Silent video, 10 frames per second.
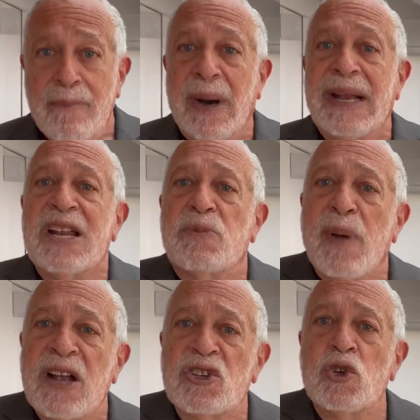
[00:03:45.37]
but its
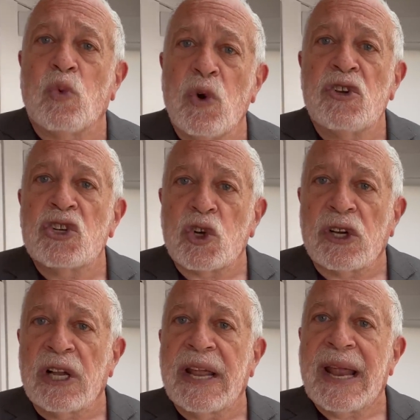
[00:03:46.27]
passage would
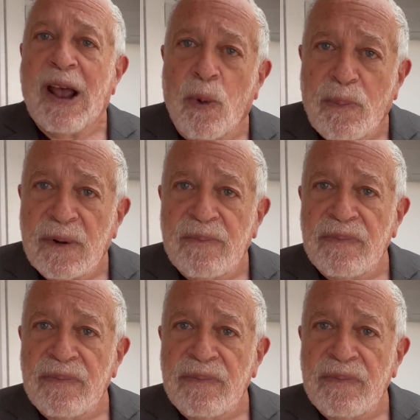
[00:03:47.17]
certainly help.